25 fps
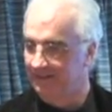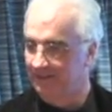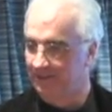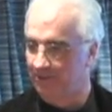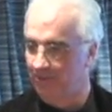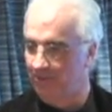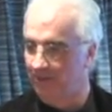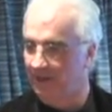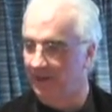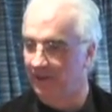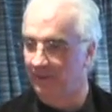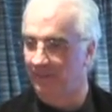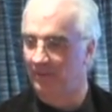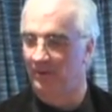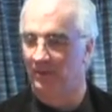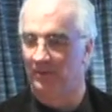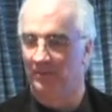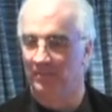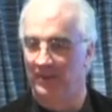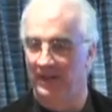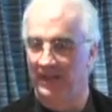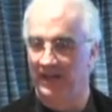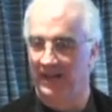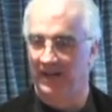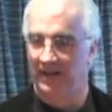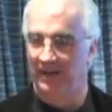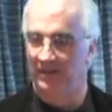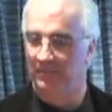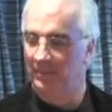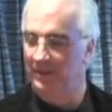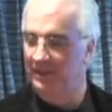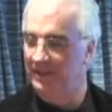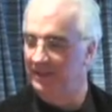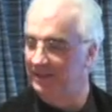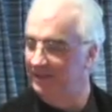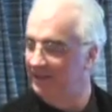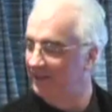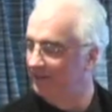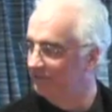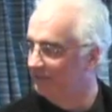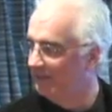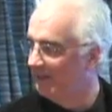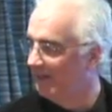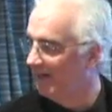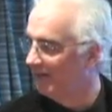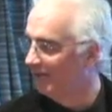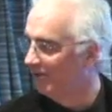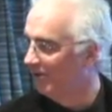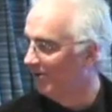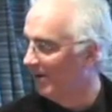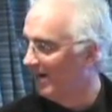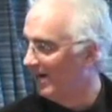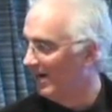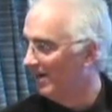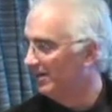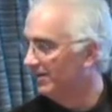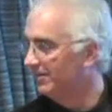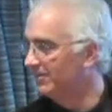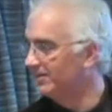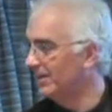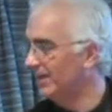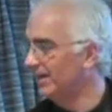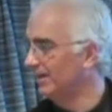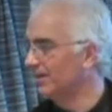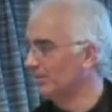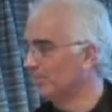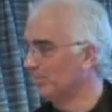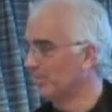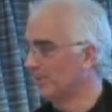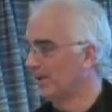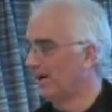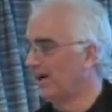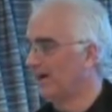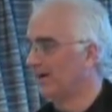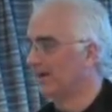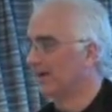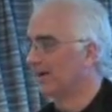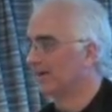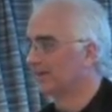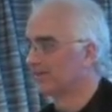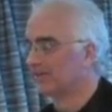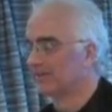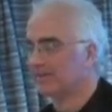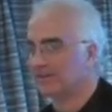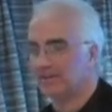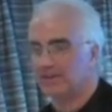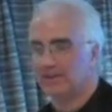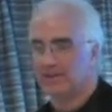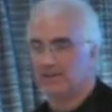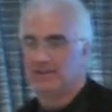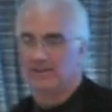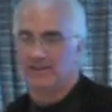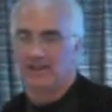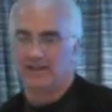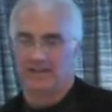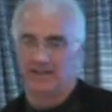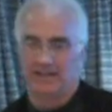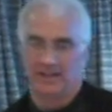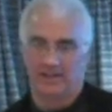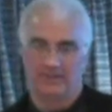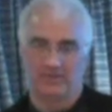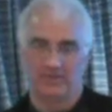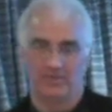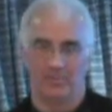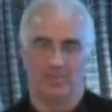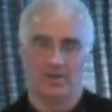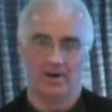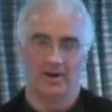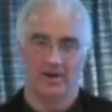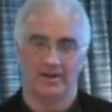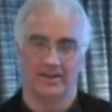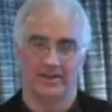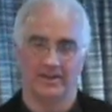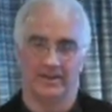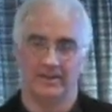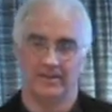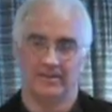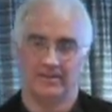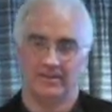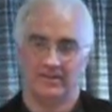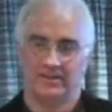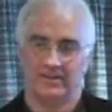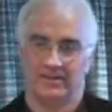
credible man, but he does not know how to take a product and get it to market.